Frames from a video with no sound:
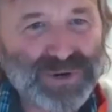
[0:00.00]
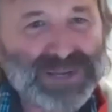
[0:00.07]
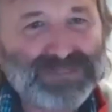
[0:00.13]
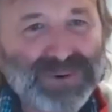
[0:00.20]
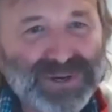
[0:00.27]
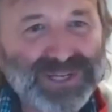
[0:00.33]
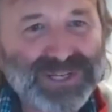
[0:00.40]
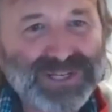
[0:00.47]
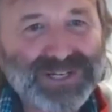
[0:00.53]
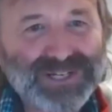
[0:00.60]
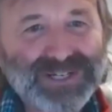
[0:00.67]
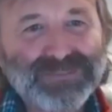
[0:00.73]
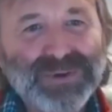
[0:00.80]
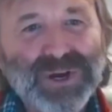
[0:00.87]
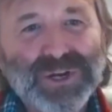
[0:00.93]
by
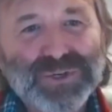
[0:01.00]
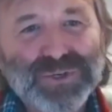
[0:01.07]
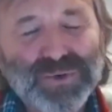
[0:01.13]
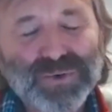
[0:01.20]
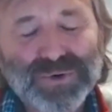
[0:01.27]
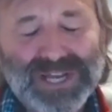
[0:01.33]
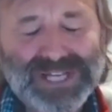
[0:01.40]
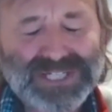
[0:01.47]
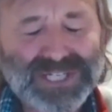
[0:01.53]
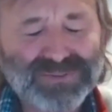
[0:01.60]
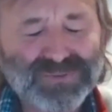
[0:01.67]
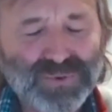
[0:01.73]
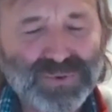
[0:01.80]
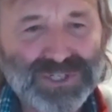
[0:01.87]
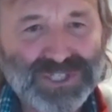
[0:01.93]
hydrochloric acid, if
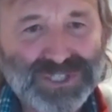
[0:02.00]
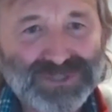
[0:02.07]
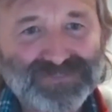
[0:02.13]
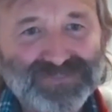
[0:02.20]
you wish.